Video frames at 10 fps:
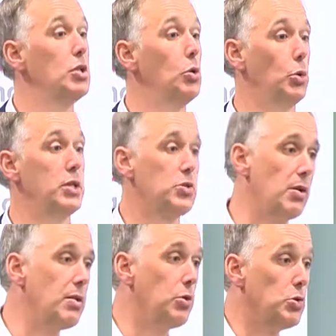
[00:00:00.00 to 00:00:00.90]
or
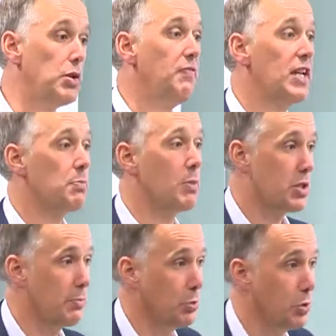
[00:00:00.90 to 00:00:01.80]
those
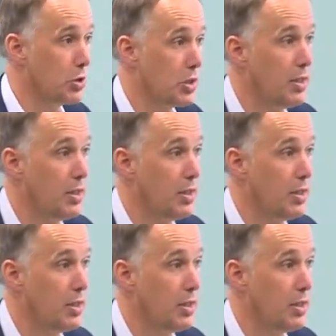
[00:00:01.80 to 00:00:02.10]
investments abroad,